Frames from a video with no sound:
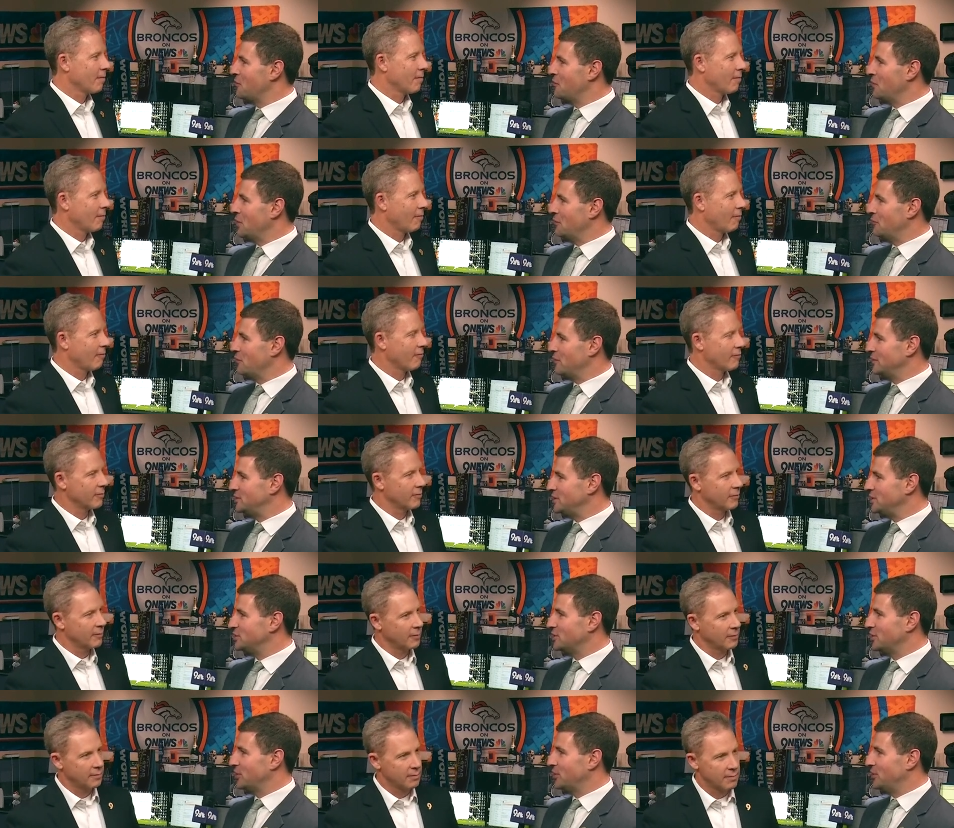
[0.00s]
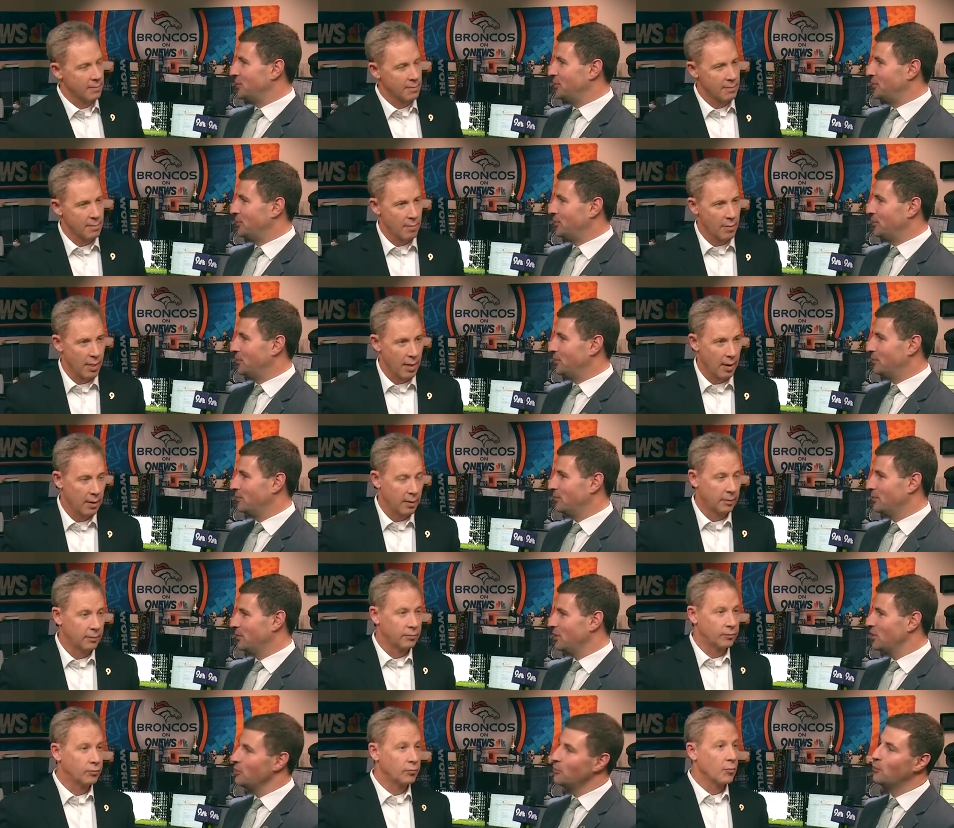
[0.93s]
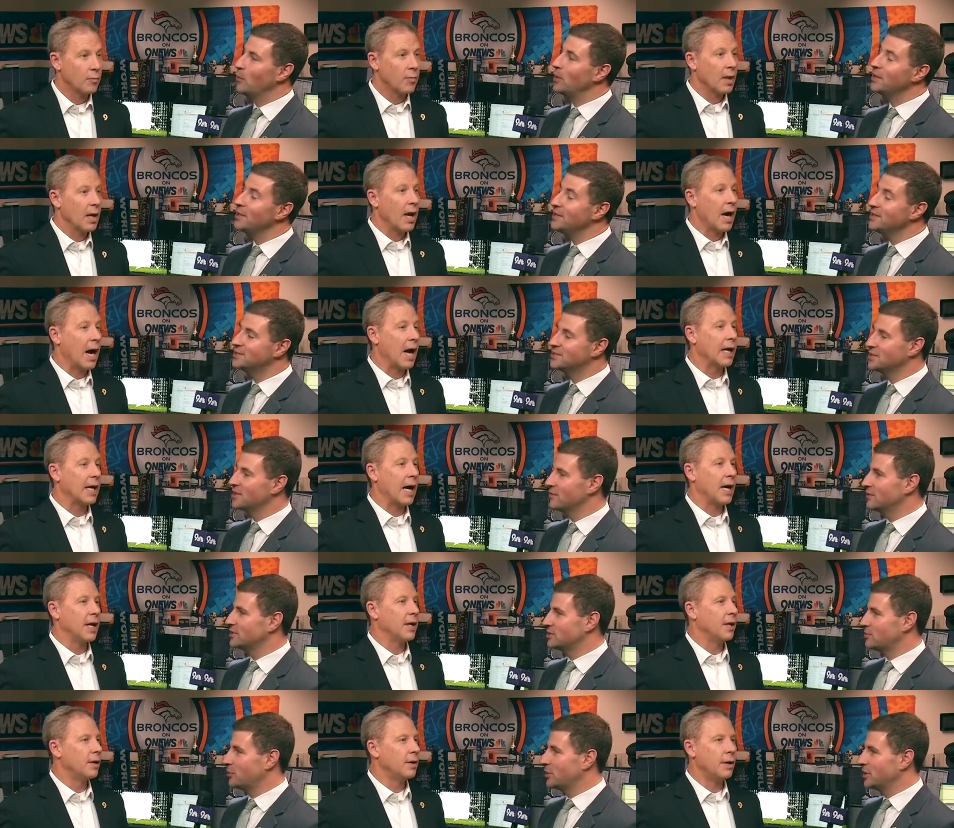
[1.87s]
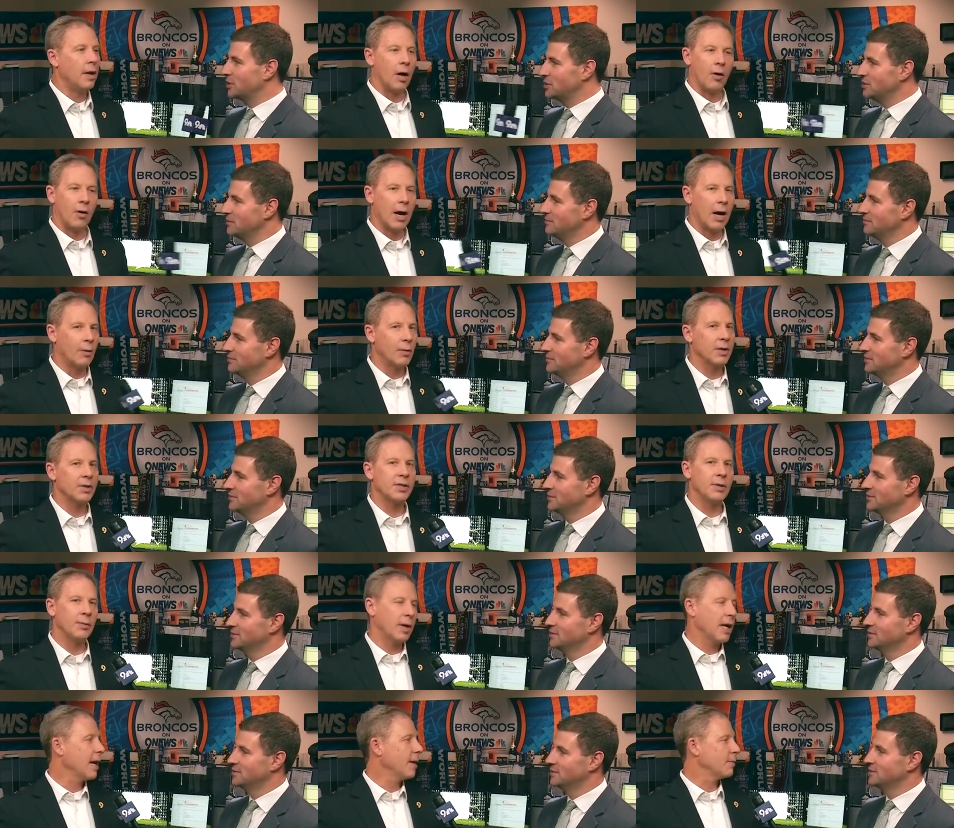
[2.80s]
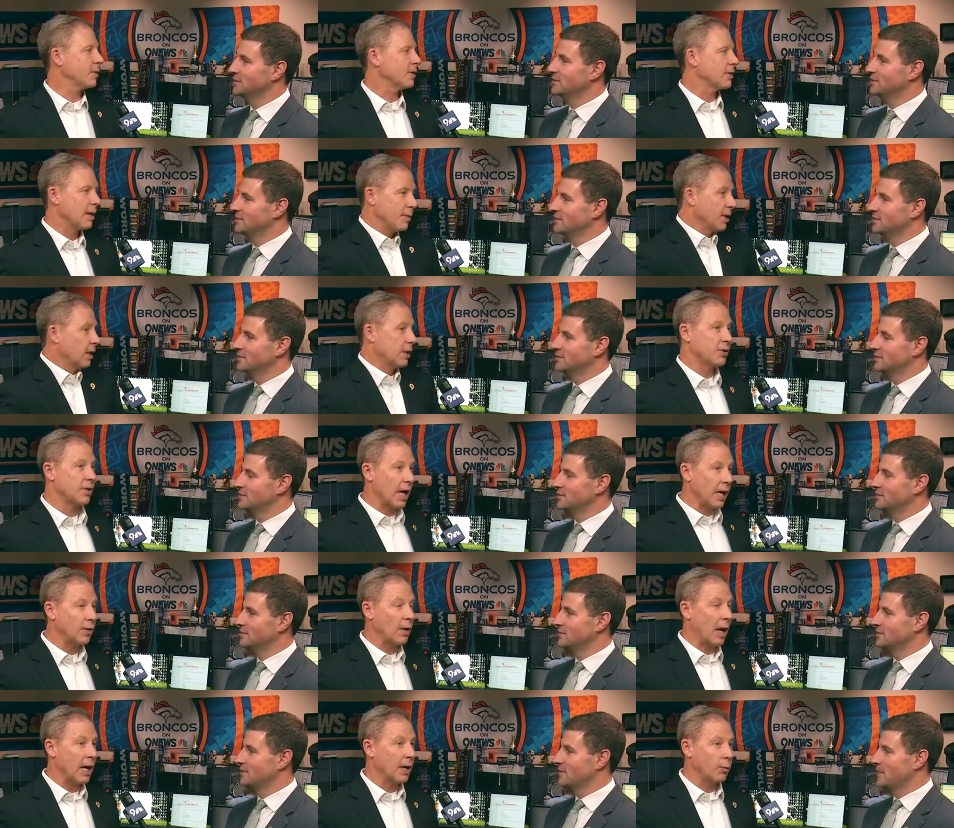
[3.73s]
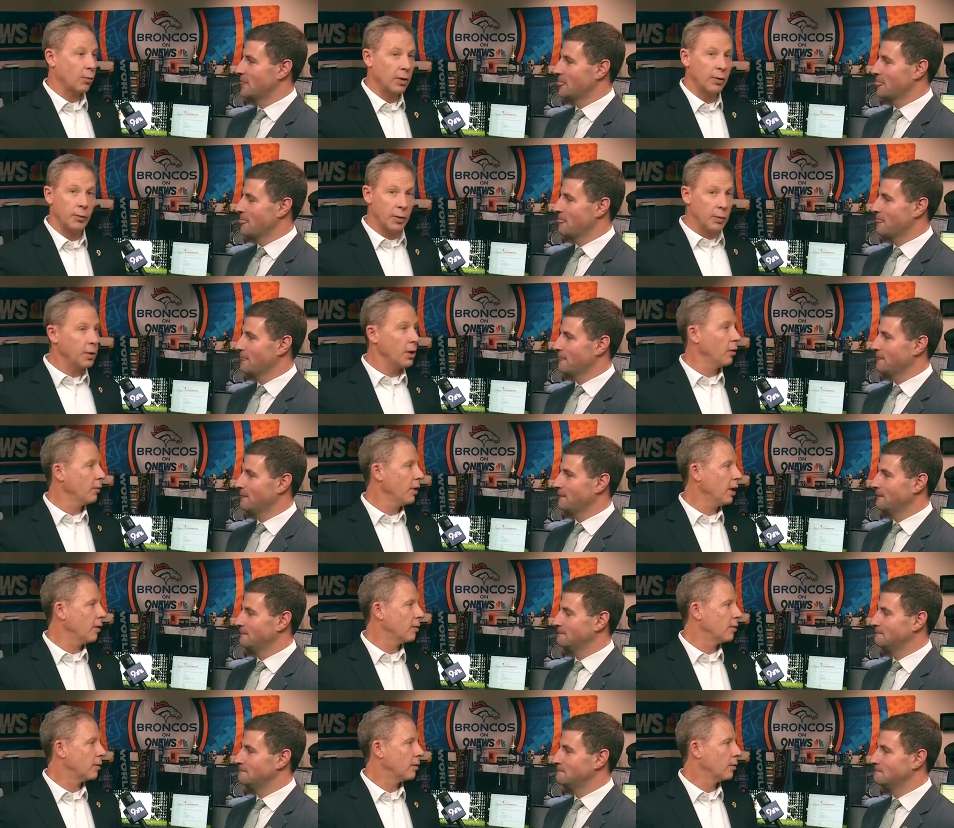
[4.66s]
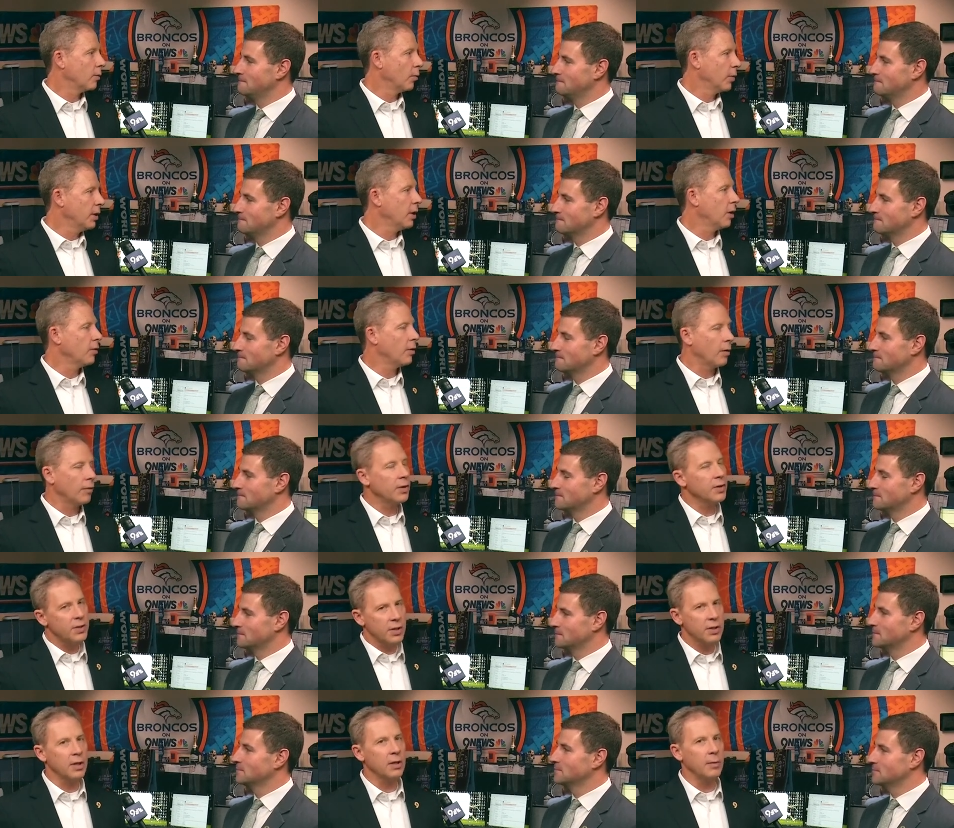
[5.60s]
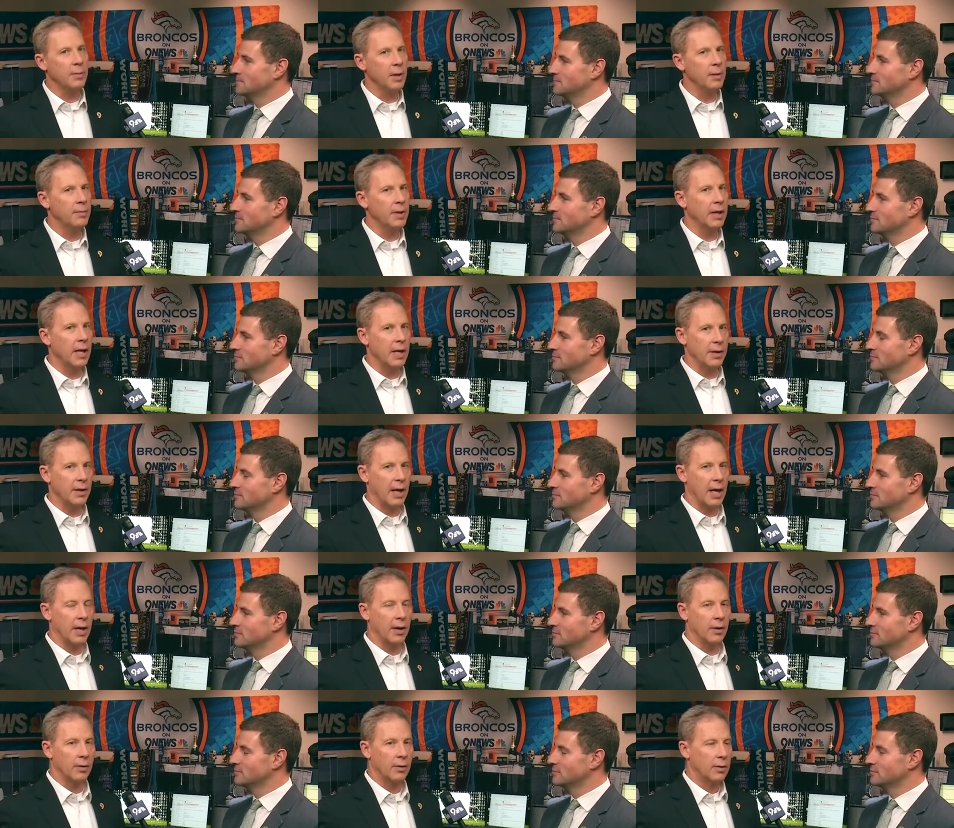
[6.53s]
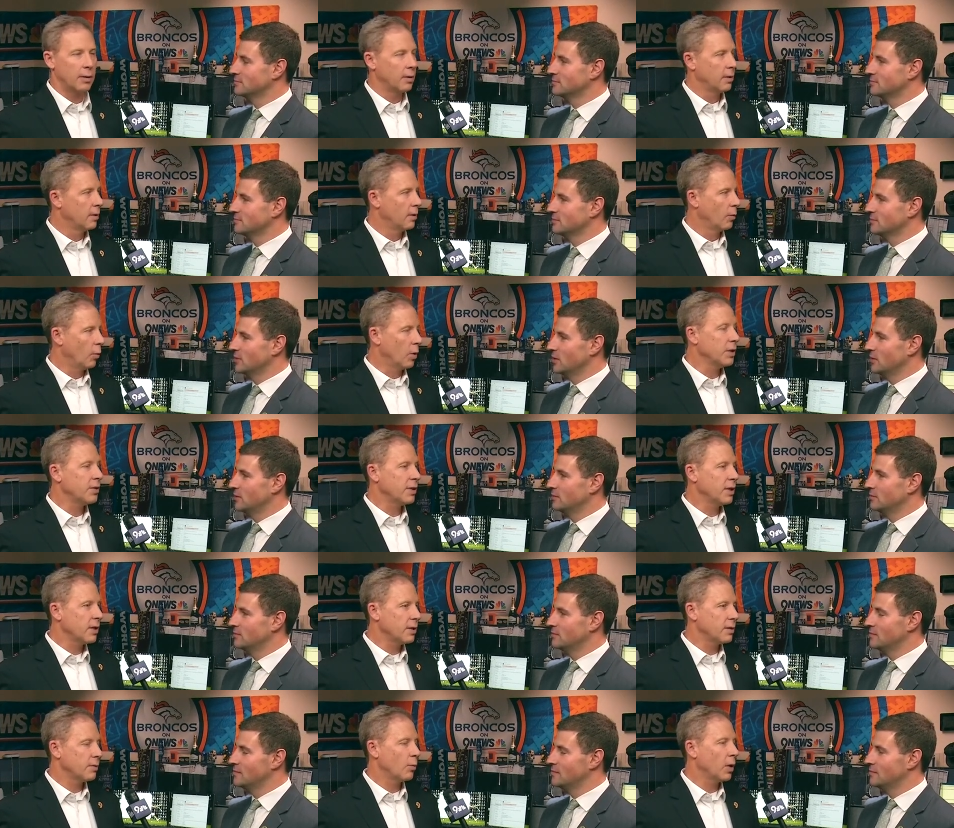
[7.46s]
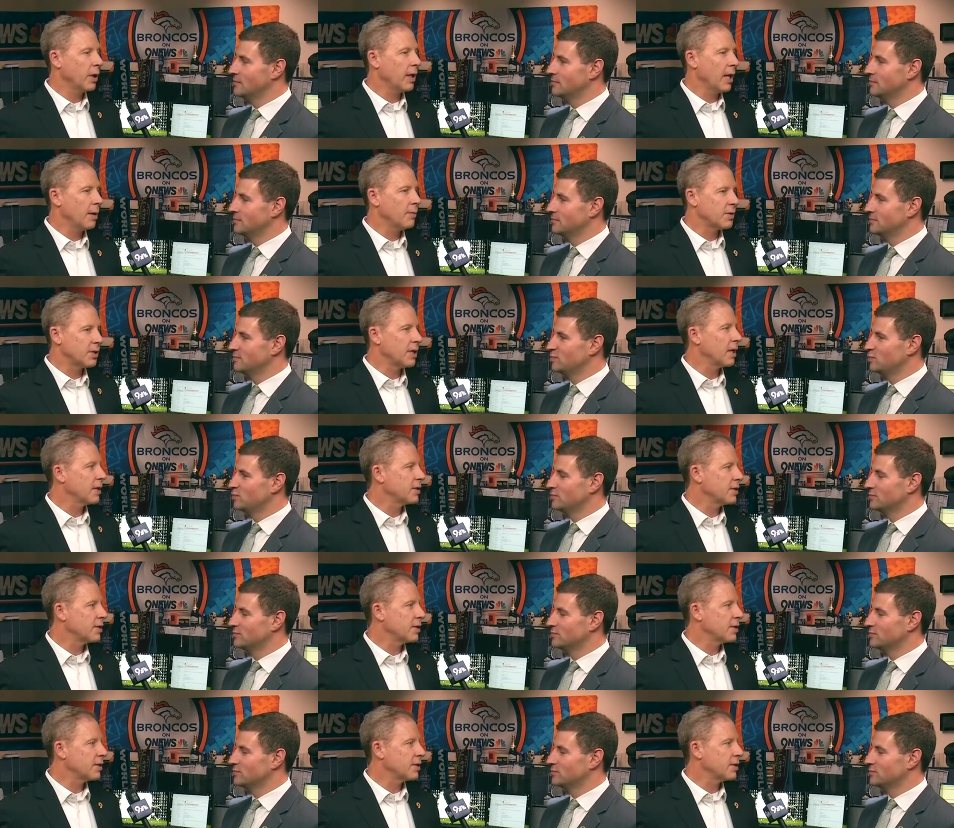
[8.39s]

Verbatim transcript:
Speaker 1: overall for the season? Are you are you willing to I, give I, us a prediction?
Speaker 2: No, I want to see what happens. I mean, because I I really we don't know. We don't know. This is going to be a big indicator. One season, one game does not